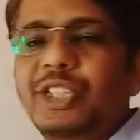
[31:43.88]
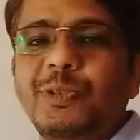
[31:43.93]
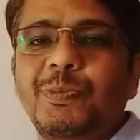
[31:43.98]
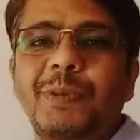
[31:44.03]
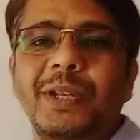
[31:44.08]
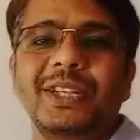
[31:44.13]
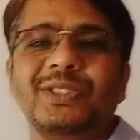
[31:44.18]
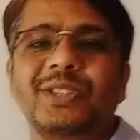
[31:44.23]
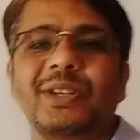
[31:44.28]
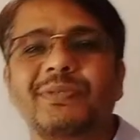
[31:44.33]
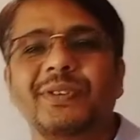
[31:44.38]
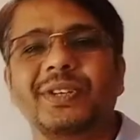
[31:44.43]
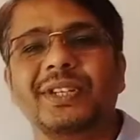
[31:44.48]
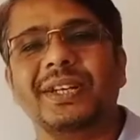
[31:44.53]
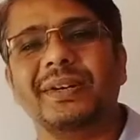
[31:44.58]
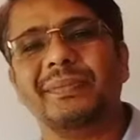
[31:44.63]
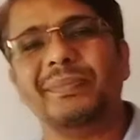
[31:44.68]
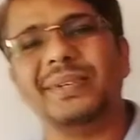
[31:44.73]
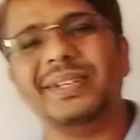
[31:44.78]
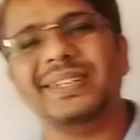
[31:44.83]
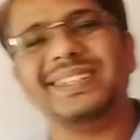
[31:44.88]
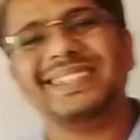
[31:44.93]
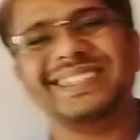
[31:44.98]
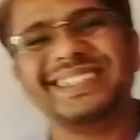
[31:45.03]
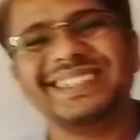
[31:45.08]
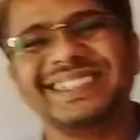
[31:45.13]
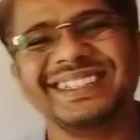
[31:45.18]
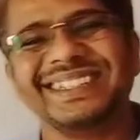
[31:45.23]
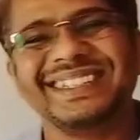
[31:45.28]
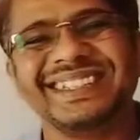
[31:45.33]
is there in the
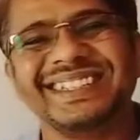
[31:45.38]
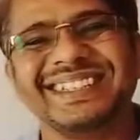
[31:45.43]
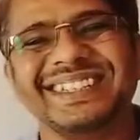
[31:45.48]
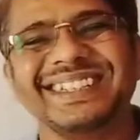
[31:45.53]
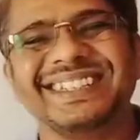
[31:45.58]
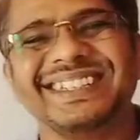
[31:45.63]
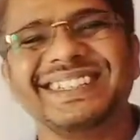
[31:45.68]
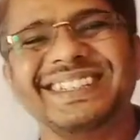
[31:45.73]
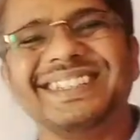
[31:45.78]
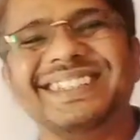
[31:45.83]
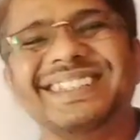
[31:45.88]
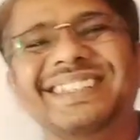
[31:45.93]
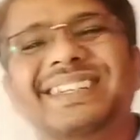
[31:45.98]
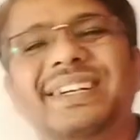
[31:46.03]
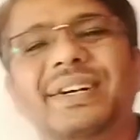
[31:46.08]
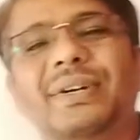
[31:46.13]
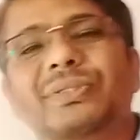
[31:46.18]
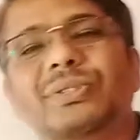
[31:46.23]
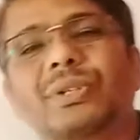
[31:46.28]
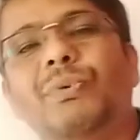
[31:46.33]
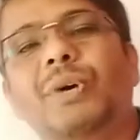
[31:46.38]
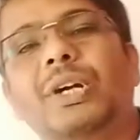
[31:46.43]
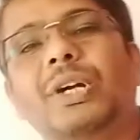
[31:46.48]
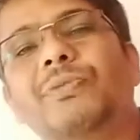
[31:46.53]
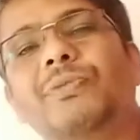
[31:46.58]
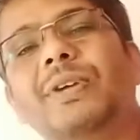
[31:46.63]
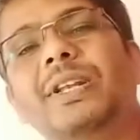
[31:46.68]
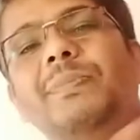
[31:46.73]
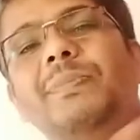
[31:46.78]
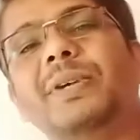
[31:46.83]
units place of a number,
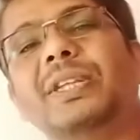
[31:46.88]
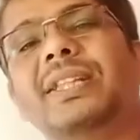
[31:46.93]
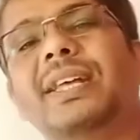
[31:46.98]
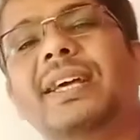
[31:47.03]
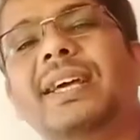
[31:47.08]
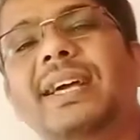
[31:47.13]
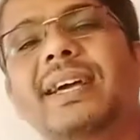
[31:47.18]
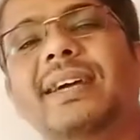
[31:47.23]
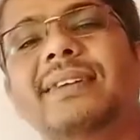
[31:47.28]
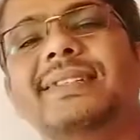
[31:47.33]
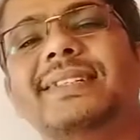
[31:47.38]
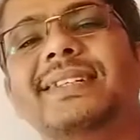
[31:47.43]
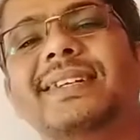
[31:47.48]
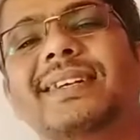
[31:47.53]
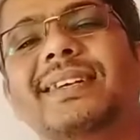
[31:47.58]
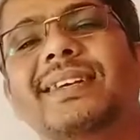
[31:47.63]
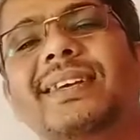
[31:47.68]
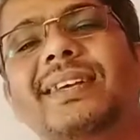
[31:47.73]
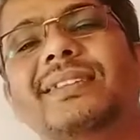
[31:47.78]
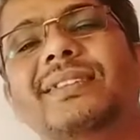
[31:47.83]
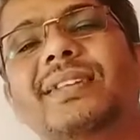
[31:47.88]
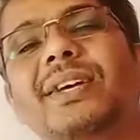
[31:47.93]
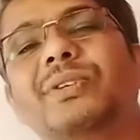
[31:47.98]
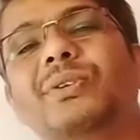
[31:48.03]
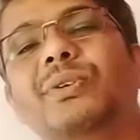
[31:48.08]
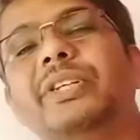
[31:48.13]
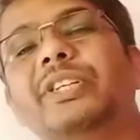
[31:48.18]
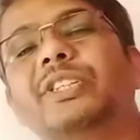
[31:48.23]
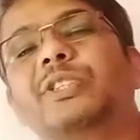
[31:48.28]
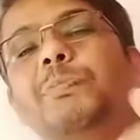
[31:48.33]
so what will be
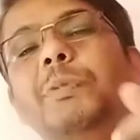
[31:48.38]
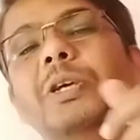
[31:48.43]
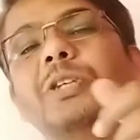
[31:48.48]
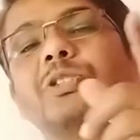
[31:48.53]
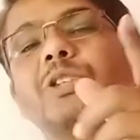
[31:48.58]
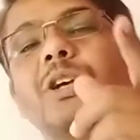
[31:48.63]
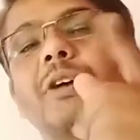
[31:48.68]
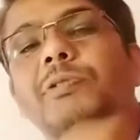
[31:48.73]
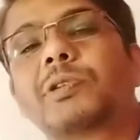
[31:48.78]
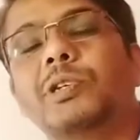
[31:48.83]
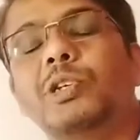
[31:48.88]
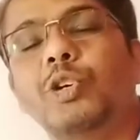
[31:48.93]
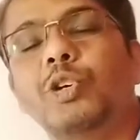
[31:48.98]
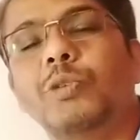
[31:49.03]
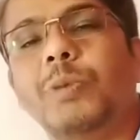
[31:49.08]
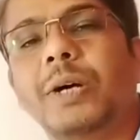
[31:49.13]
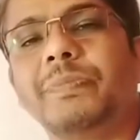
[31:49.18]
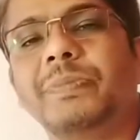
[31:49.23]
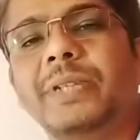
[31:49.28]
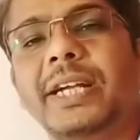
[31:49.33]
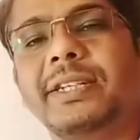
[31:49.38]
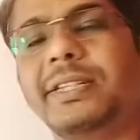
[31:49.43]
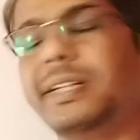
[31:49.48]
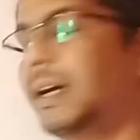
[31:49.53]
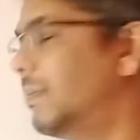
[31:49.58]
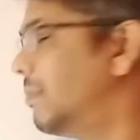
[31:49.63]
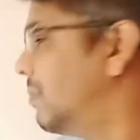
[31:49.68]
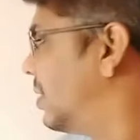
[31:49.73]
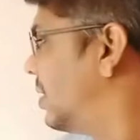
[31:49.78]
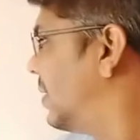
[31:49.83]
there in the units
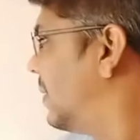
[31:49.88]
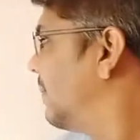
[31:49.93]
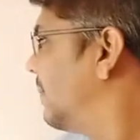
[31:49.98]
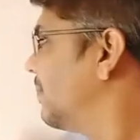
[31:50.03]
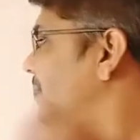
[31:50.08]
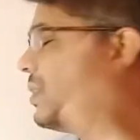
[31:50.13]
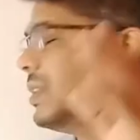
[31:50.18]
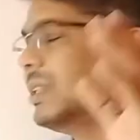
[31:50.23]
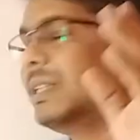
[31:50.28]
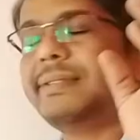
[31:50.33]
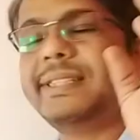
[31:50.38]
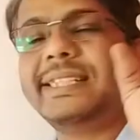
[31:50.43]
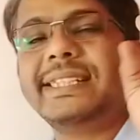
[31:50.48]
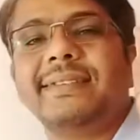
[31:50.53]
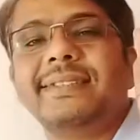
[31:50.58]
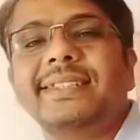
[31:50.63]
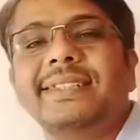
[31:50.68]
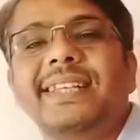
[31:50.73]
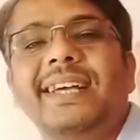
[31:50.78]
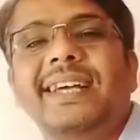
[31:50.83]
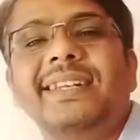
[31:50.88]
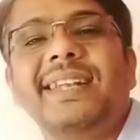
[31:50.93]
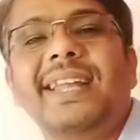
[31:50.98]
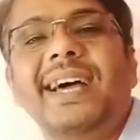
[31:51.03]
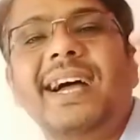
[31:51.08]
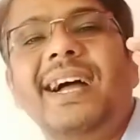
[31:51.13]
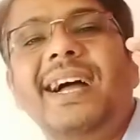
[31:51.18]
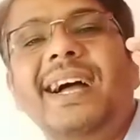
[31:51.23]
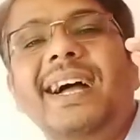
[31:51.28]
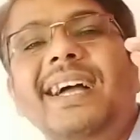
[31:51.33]
place of cube of that number?
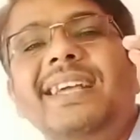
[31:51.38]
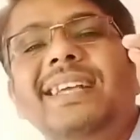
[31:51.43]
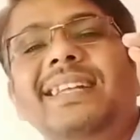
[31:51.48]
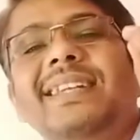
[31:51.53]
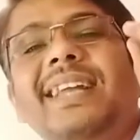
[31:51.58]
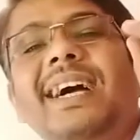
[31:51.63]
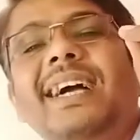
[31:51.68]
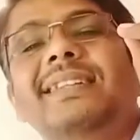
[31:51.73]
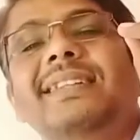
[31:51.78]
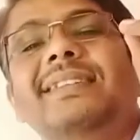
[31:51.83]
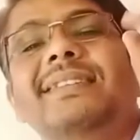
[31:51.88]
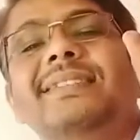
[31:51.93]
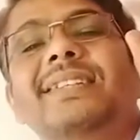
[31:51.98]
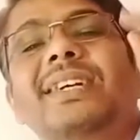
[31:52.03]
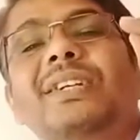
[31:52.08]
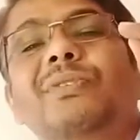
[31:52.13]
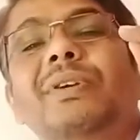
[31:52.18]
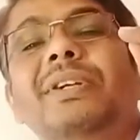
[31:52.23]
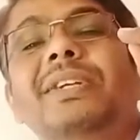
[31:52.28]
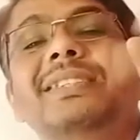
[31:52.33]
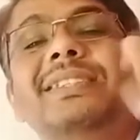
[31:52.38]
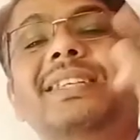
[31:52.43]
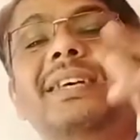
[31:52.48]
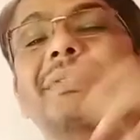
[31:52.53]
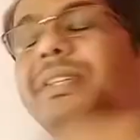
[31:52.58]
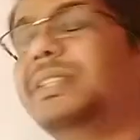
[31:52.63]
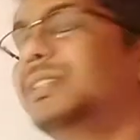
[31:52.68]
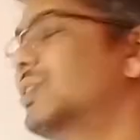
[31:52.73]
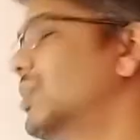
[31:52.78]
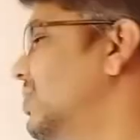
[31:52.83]
3 3s are
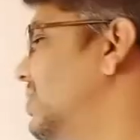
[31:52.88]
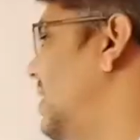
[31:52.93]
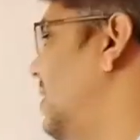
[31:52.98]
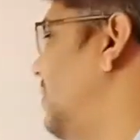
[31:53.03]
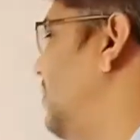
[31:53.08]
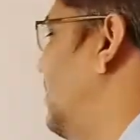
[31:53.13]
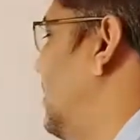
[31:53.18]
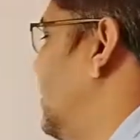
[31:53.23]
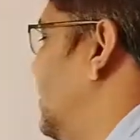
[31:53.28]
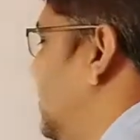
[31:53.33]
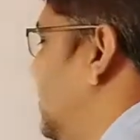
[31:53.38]
9, 9 3s are